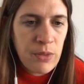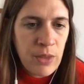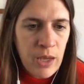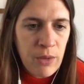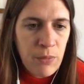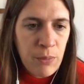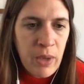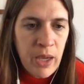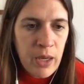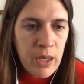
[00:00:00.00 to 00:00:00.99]
They've
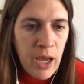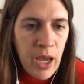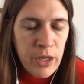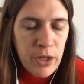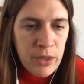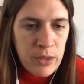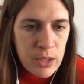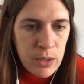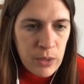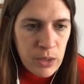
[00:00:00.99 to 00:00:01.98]
made headers
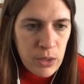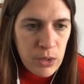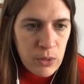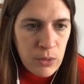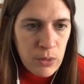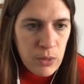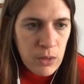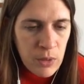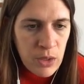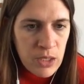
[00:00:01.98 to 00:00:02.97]
to include
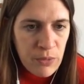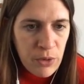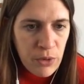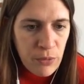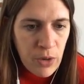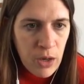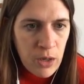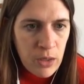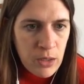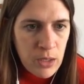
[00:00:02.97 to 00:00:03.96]
with a different
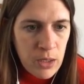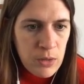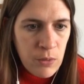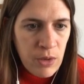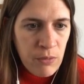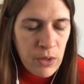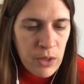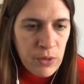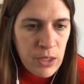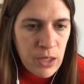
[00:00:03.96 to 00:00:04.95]
font. So they've
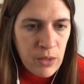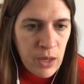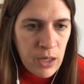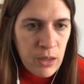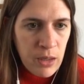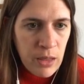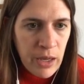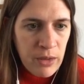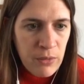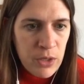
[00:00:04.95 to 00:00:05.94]
clearly done a
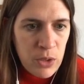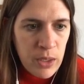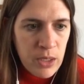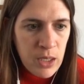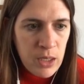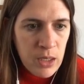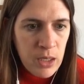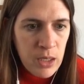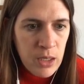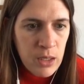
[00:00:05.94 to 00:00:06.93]
light visual
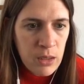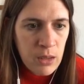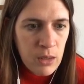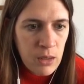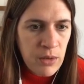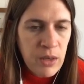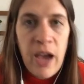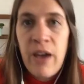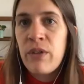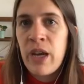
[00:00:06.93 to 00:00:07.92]
identity and
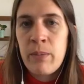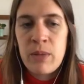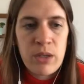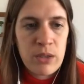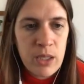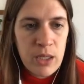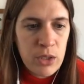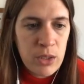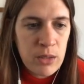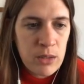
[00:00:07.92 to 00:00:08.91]
have named their
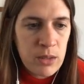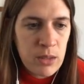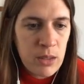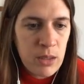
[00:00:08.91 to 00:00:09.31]
section.